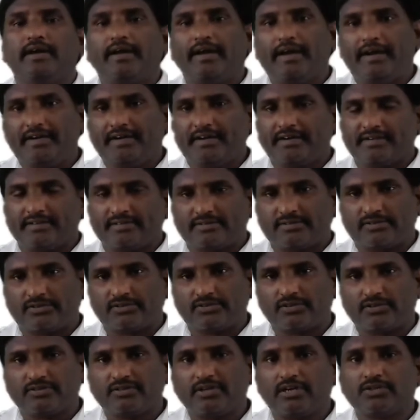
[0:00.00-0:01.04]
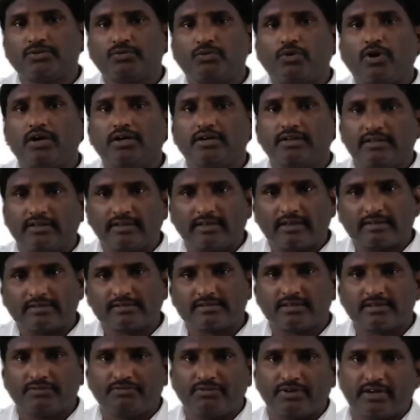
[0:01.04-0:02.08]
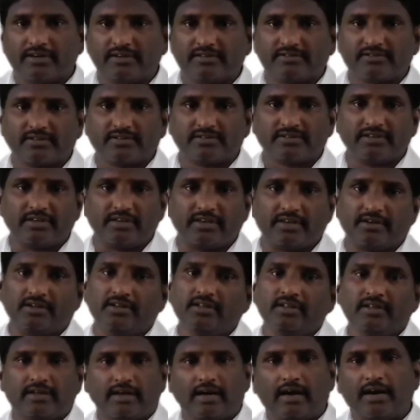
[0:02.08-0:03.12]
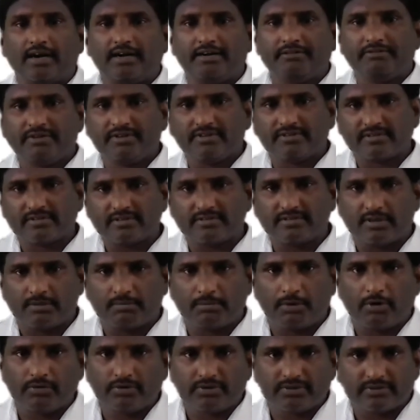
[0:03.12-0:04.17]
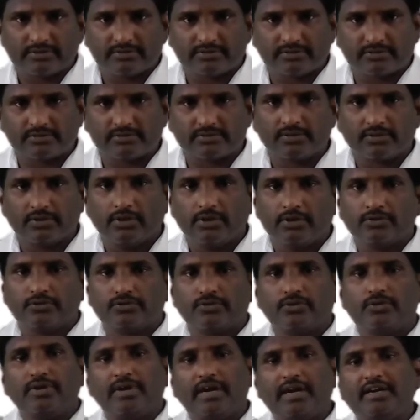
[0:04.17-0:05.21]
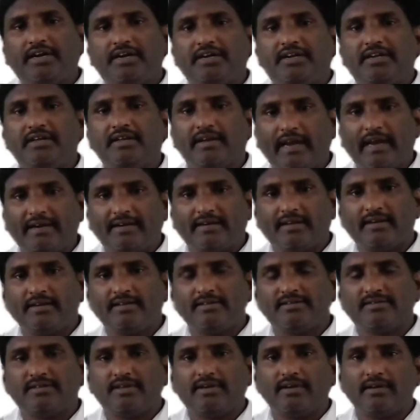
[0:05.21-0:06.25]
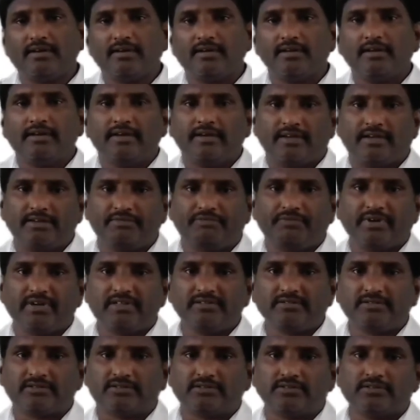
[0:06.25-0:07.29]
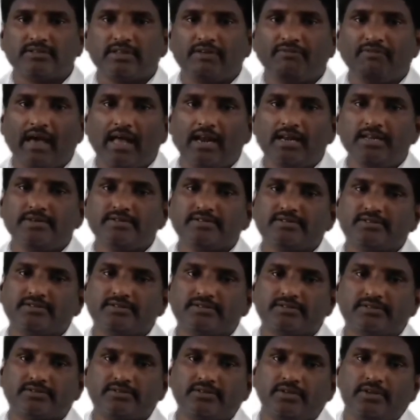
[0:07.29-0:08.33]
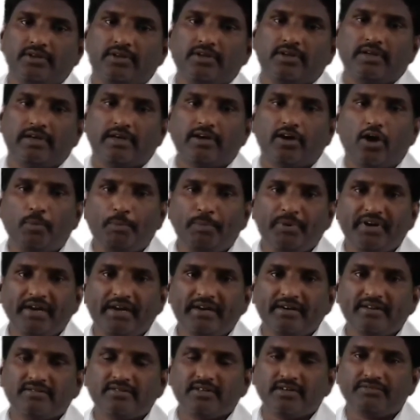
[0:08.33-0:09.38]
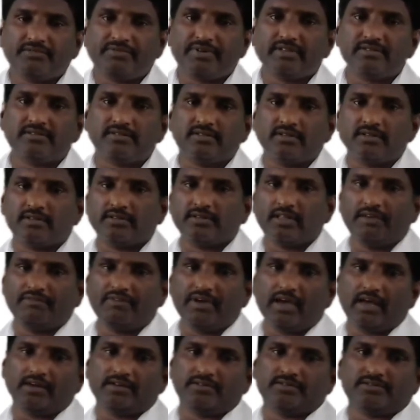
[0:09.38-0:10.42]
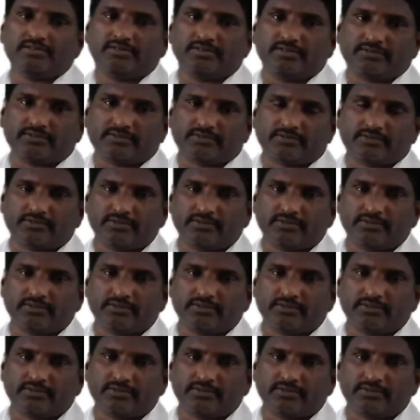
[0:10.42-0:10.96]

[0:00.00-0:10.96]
entities. That's what extra we are discussing. Already we discussed about this. So entity writer is the reference, the value is this. Copyright is the reference, the value is this.